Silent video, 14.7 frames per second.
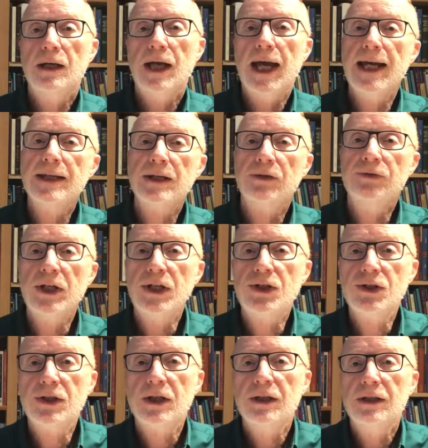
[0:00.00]
has
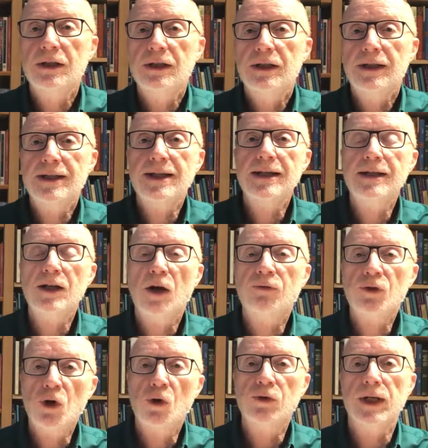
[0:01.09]
reached the city
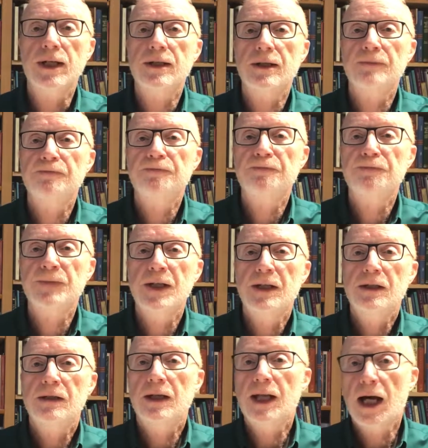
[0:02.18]
of Corinth,
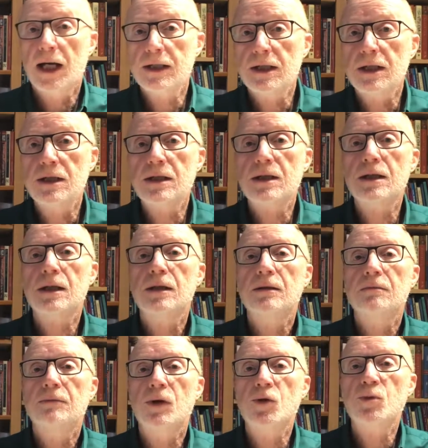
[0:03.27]
the largest,
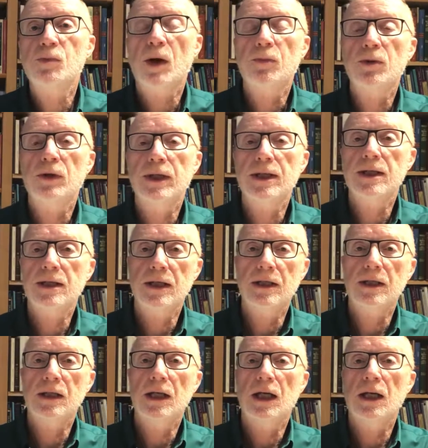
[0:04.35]
most populated
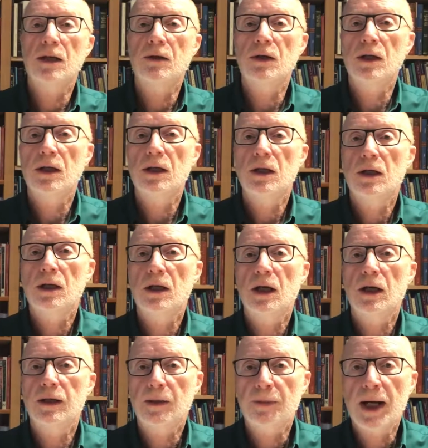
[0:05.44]
city in
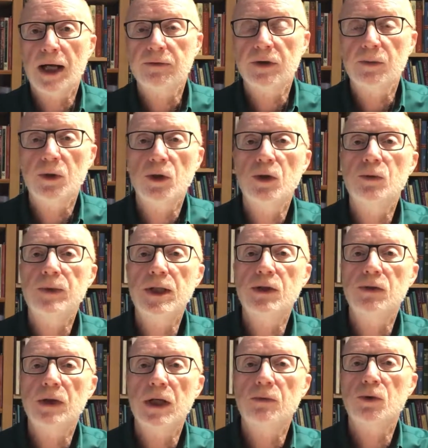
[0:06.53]
the part of the world we
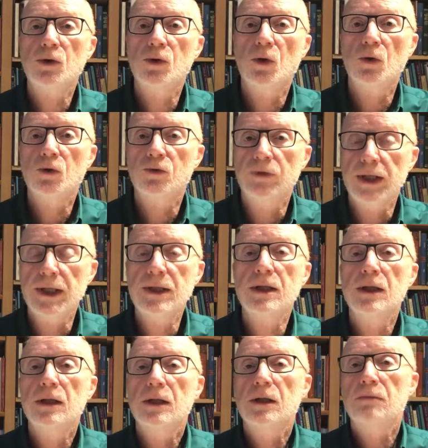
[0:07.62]
today would call Greece.
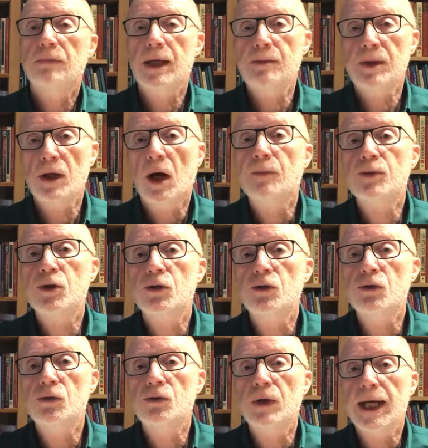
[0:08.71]
Maybe up
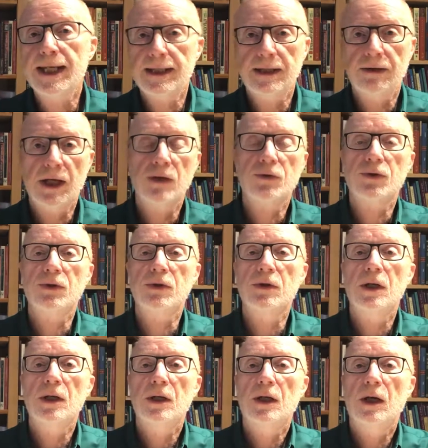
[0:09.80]
to
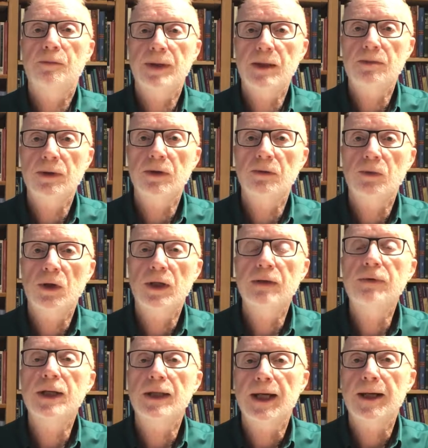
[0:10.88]
80,000 people were
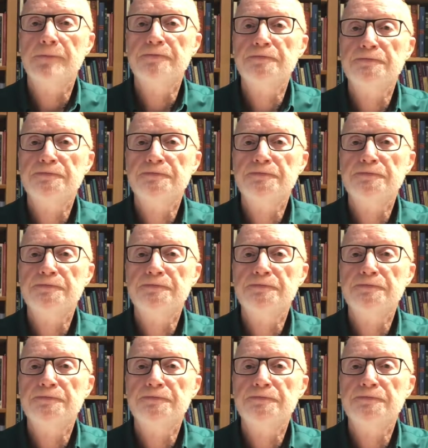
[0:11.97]
living there.